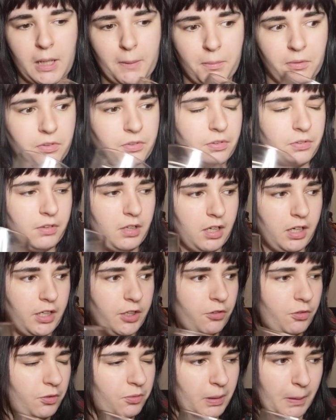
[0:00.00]

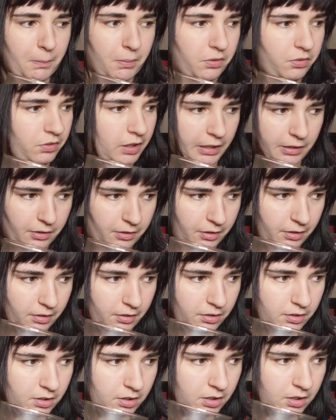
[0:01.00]
Honeycrisp apple
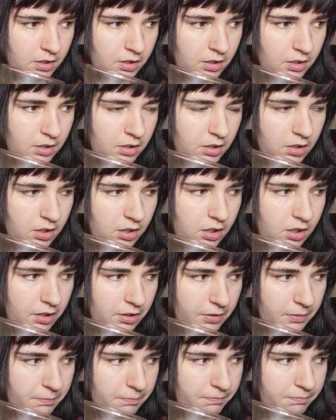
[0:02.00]
cider,
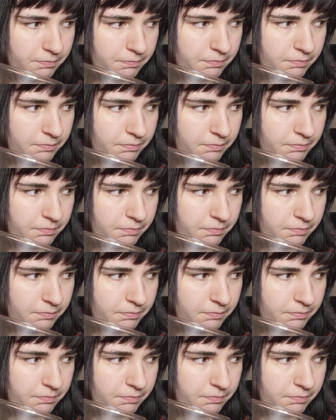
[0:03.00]
vanilla